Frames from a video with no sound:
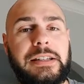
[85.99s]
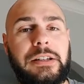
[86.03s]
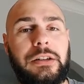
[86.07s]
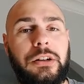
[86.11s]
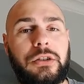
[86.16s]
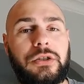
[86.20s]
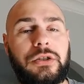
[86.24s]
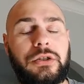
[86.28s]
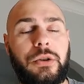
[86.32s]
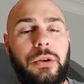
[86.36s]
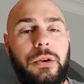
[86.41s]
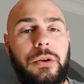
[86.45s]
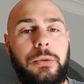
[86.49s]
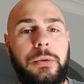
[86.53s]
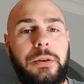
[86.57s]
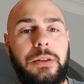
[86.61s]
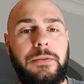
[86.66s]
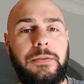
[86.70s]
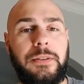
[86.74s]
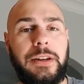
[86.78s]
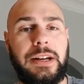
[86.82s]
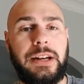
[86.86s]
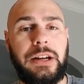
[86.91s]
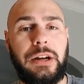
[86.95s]
and I'll show you in
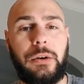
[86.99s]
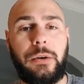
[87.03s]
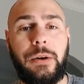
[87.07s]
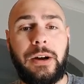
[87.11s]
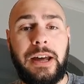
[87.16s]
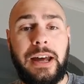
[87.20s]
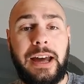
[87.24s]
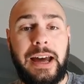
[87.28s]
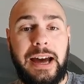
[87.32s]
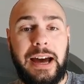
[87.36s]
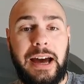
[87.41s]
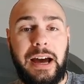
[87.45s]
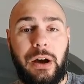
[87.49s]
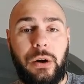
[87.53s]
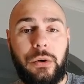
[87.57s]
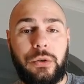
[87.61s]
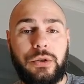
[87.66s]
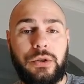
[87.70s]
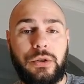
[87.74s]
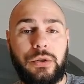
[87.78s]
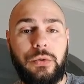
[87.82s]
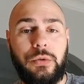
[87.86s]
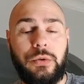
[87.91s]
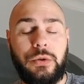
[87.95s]
the video how
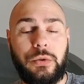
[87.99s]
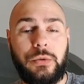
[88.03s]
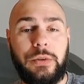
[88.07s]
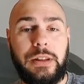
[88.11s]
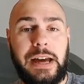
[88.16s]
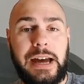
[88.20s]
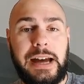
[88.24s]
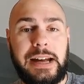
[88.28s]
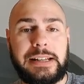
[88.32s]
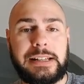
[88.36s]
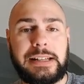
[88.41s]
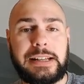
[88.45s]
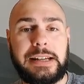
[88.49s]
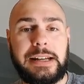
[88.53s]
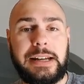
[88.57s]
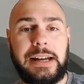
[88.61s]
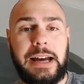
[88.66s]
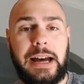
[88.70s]
to do that.